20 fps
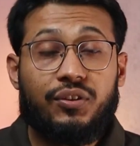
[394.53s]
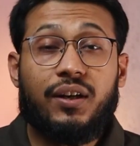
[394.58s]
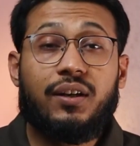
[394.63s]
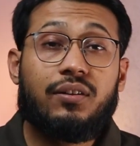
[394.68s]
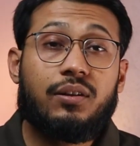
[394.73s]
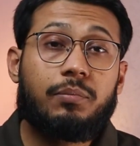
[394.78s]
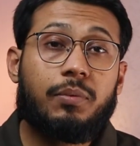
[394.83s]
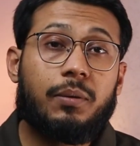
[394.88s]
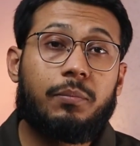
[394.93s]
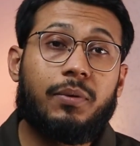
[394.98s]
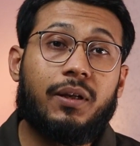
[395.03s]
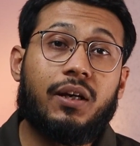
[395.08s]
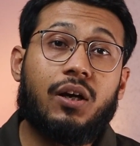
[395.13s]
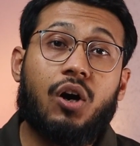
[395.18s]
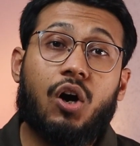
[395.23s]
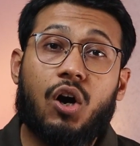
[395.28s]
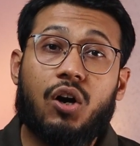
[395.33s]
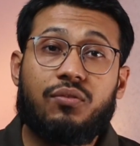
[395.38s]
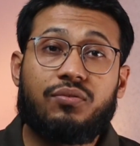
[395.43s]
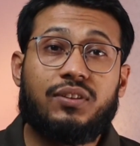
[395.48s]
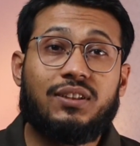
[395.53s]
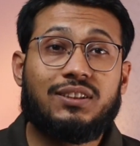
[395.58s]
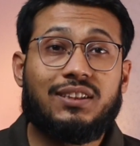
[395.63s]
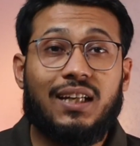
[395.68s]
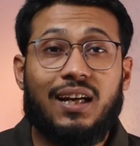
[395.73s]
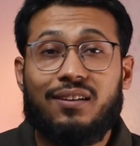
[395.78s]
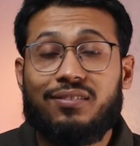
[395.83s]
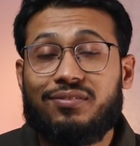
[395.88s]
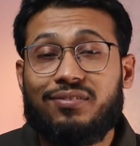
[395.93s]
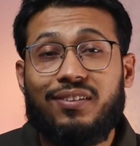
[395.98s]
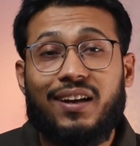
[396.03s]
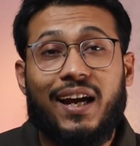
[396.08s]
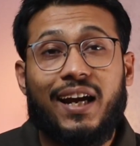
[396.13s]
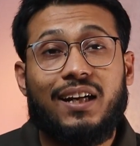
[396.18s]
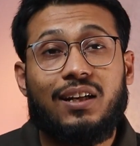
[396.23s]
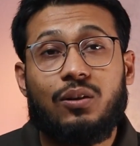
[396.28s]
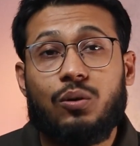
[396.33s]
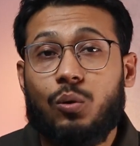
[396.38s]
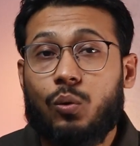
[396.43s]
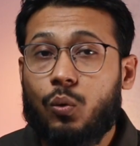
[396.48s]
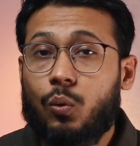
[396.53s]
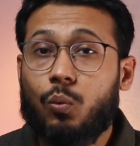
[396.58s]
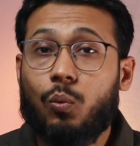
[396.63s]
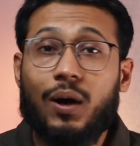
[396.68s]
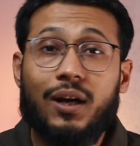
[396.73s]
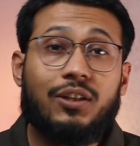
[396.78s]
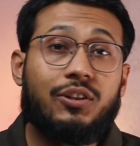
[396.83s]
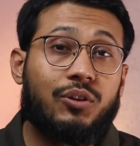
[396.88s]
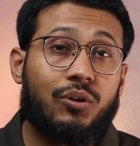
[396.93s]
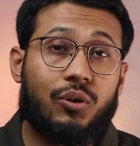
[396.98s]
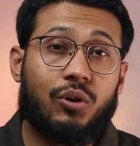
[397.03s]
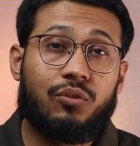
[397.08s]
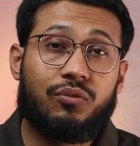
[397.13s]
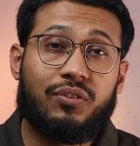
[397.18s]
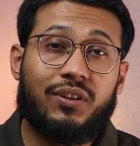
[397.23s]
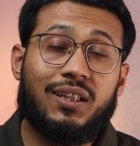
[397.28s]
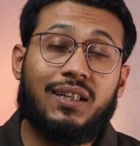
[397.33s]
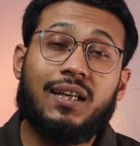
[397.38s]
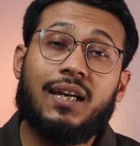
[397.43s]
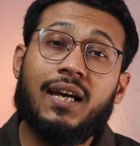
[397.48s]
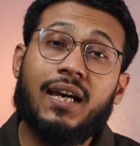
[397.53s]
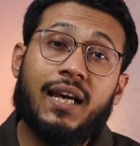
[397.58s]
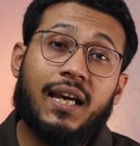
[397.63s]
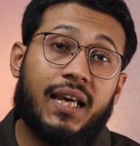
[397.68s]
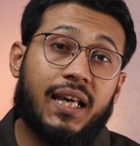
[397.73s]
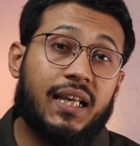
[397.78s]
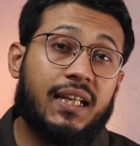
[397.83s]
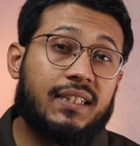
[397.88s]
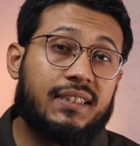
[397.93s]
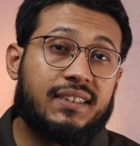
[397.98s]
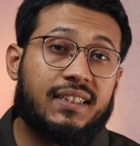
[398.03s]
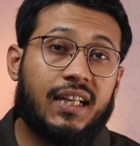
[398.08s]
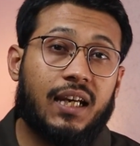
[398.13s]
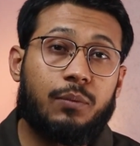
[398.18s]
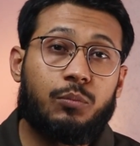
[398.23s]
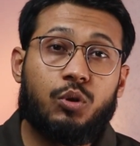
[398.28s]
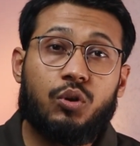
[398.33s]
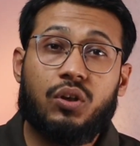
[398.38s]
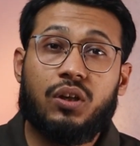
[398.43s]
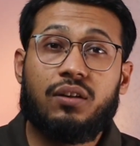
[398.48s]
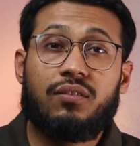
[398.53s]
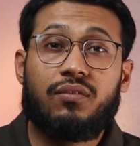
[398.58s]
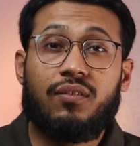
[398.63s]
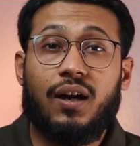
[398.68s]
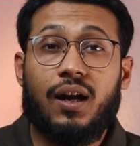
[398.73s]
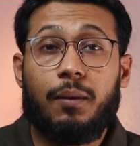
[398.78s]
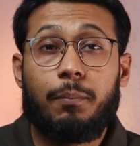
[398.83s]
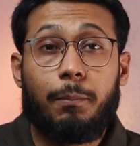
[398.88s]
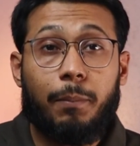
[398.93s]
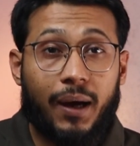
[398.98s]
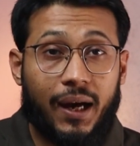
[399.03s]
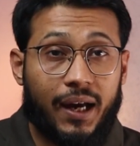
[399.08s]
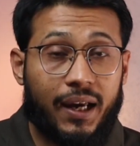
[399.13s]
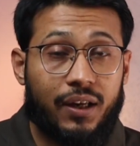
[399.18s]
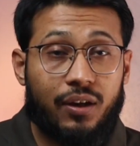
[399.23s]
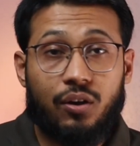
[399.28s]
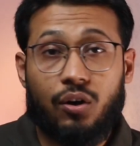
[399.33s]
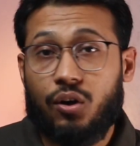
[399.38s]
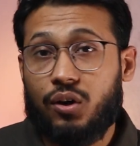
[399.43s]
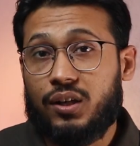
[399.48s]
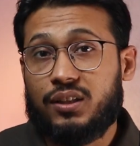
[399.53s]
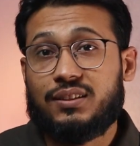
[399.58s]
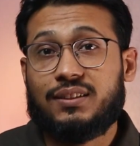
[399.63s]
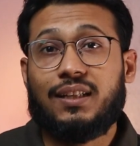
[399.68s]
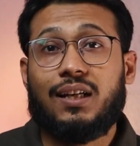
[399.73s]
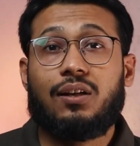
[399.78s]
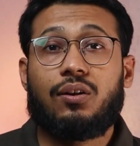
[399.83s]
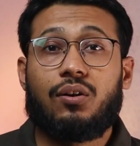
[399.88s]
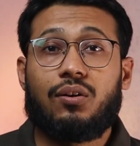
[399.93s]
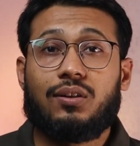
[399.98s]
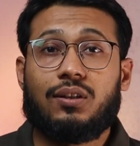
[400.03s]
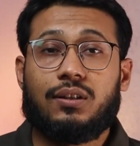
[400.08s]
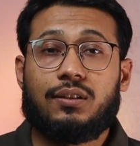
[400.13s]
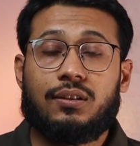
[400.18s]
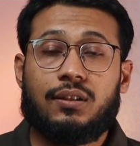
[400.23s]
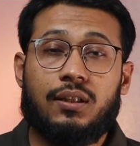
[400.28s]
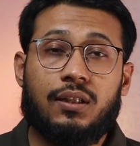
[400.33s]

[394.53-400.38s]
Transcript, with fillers: Trade Republic offers a flat one euro fee each time you give a buy or a sell order.